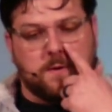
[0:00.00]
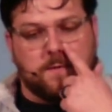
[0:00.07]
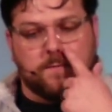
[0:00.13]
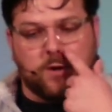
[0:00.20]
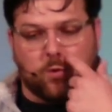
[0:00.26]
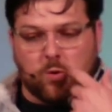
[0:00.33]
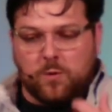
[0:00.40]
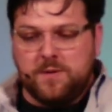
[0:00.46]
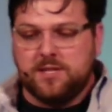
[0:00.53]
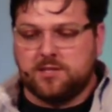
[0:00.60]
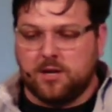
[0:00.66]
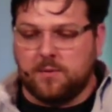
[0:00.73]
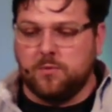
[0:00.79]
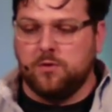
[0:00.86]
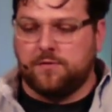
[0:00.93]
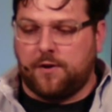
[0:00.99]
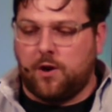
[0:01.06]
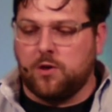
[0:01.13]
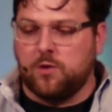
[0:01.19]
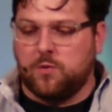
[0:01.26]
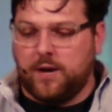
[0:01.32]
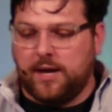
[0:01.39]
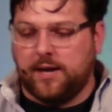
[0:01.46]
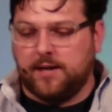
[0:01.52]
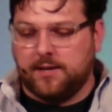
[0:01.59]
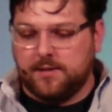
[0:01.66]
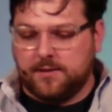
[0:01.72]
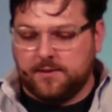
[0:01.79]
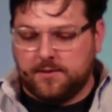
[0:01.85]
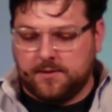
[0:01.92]
There will be some who fall away,
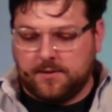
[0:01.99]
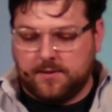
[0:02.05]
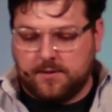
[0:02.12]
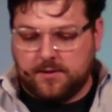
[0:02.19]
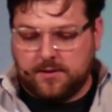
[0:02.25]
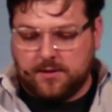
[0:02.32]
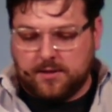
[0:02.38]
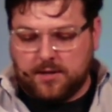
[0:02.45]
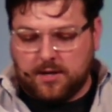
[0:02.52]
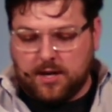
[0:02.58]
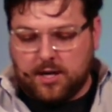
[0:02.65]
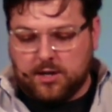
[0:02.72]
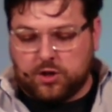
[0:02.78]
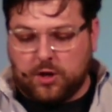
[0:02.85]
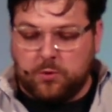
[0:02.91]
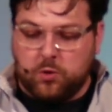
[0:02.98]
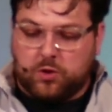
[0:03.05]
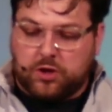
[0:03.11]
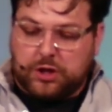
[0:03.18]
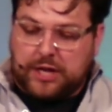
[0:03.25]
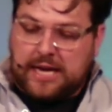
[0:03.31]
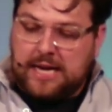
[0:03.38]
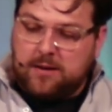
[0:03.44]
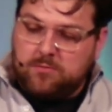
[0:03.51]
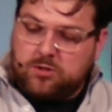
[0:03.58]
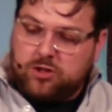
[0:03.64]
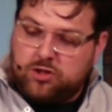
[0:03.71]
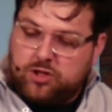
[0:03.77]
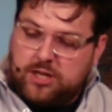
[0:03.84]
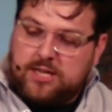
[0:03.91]
some who
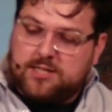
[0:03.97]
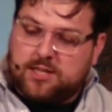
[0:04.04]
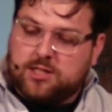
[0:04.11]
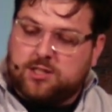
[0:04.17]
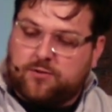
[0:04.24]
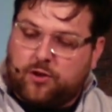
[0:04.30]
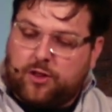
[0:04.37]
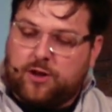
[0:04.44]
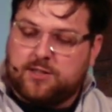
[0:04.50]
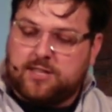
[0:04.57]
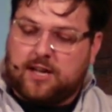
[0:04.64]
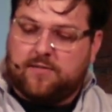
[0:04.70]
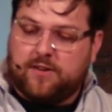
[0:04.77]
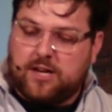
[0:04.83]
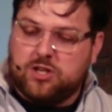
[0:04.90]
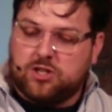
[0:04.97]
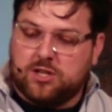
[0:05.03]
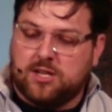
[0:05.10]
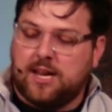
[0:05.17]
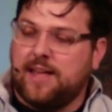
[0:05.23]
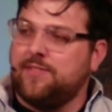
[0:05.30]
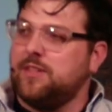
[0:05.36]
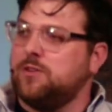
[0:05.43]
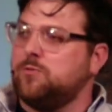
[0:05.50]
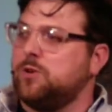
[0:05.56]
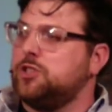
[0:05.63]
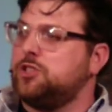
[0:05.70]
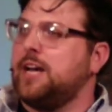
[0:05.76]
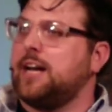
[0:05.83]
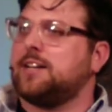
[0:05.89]
claimed Jesus for their salvation and then
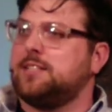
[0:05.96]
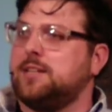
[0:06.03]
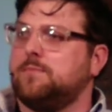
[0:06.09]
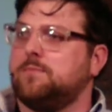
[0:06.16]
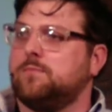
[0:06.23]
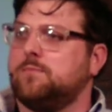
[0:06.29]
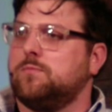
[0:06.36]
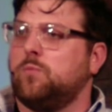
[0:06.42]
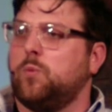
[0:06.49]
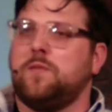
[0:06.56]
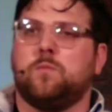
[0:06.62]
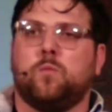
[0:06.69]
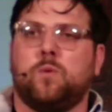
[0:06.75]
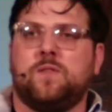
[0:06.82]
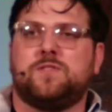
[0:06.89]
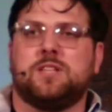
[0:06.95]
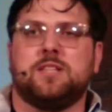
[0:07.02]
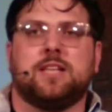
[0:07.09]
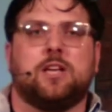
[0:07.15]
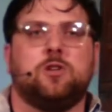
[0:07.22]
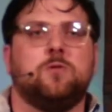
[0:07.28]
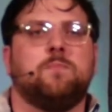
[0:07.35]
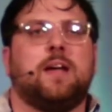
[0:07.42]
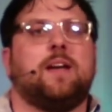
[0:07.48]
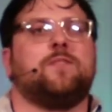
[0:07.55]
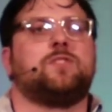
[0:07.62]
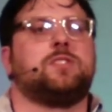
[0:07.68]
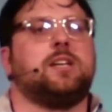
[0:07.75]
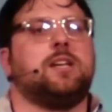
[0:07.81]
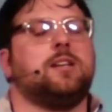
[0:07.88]
reject him. We've, we've seen that. You may have
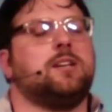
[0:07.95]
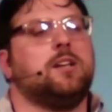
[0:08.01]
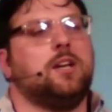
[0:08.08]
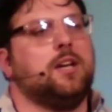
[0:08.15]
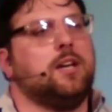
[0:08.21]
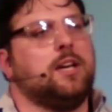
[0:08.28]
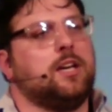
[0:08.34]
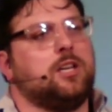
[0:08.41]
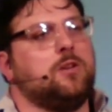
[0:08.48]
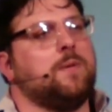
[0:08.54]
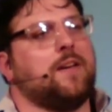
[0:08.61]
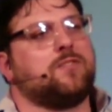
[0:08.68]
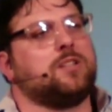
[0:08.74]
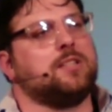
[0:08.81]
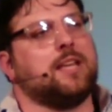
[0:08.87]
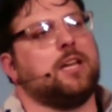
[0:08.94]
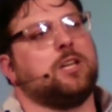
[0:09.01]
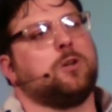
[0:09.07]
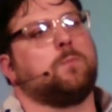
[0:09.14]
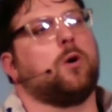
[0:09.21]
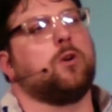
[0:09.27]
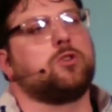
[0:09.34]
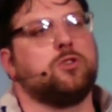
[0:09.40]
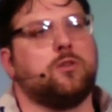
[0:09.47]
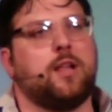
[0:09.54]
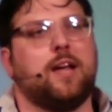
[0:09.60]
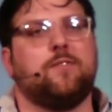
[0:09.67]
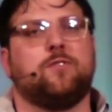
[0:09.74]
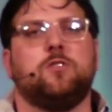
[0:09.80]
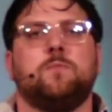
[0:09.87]
seen, you may have seen that in your personal
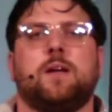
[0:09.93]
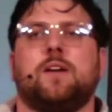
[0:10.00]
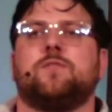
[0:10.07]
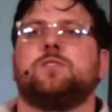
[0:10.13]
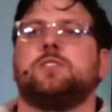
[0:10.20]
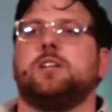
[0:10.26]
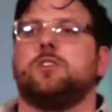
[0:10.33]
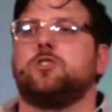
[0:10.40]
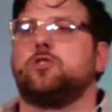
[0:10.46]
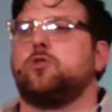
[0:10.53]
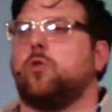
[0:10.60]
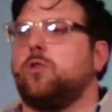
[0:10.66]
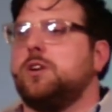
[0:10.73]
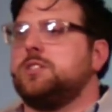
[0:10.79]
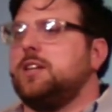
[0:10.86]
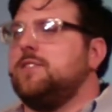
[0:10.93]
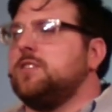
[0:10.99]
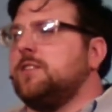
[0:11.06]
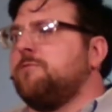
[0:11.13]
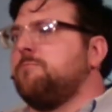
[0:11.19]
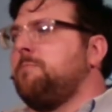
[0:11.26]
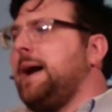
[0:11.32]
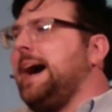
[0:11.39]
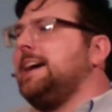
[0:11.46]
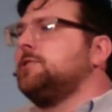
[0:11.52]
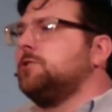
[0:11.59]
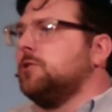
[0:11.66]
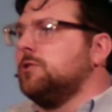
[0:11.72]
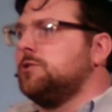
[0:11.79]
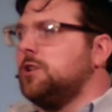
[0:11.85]
life. You may have seen stories even of
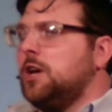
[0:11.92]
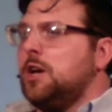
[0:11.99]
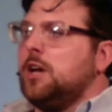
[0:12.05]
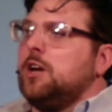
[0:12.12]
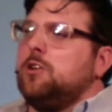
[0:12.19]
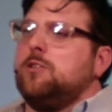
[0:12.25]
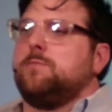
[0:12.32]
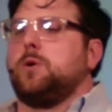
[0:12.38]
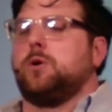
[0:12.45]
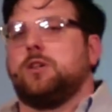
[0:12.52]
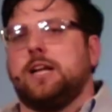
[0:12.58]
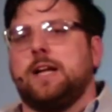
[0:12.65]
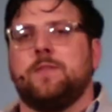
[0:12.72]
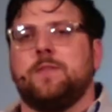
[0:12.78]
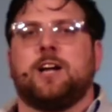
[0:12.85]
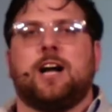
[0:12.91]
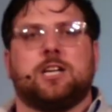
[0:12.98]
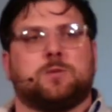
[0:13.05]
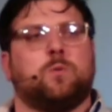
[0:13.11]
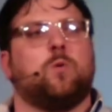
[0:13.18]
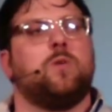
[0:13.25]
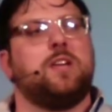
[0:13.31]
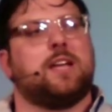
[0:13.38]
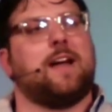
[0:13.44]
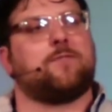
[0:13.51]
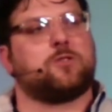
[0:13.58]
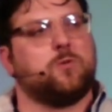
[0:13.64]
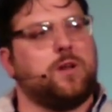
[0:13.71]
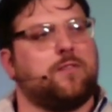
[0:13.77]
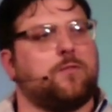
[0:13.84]
pastors who have proclaimed the gospel week
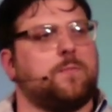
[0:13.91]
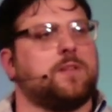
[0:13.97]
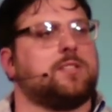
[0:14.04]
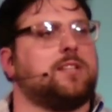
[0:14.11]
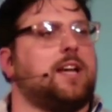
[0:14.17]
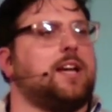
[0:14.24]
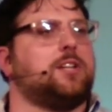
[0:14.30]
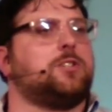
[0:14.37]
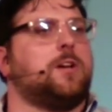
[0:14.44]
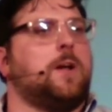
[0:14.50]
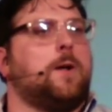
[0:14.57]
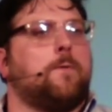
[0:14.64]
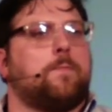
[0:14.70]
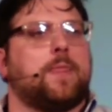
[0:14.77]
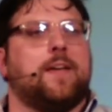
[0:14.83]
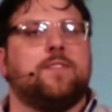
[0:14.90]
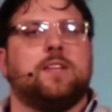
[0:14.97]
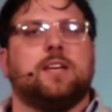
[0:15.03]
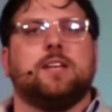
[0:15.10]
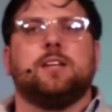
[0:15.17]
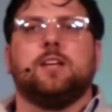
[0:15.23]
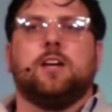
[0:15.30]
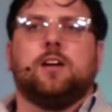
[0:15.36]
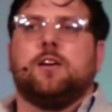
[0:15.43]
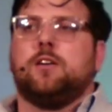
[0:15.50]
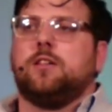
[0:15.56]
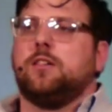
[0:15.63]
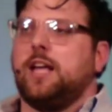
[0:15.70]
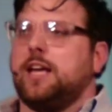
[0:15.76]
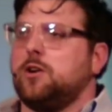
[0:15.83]
after week from the stage and then
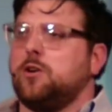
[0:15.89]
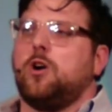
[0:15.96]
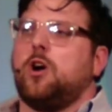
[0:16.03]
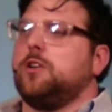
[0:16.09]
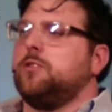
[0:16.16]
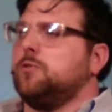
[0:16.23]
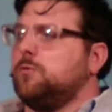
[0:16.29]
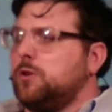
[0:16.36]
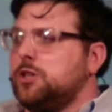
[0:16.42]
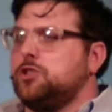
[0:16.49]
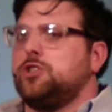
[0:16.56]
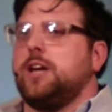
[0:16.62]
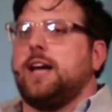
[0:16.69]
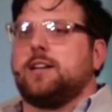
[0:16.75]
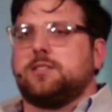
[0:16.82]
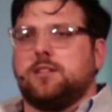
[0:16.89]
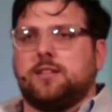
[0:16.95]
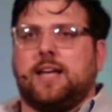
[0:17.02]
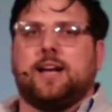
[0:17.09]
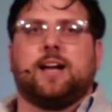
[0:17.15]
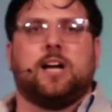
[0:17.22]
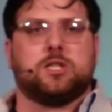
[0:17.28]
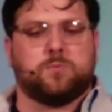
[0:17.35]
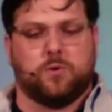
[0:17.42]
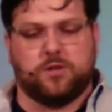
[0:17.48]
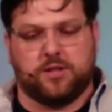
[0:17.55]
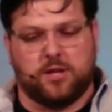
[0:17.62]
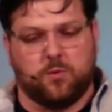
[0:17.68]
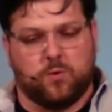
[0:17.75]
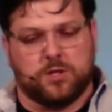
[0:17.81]
later on reject that gospel that
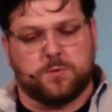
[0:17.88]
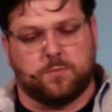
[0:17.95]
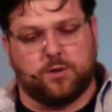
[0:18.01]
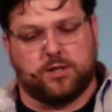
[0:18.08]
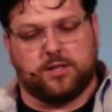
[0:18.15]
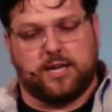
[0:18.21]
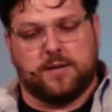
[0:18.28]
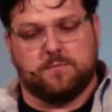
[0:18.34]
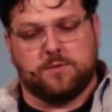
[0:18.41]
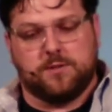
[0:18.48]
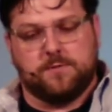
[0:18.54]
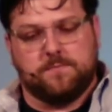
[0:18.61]
they once proclaimed.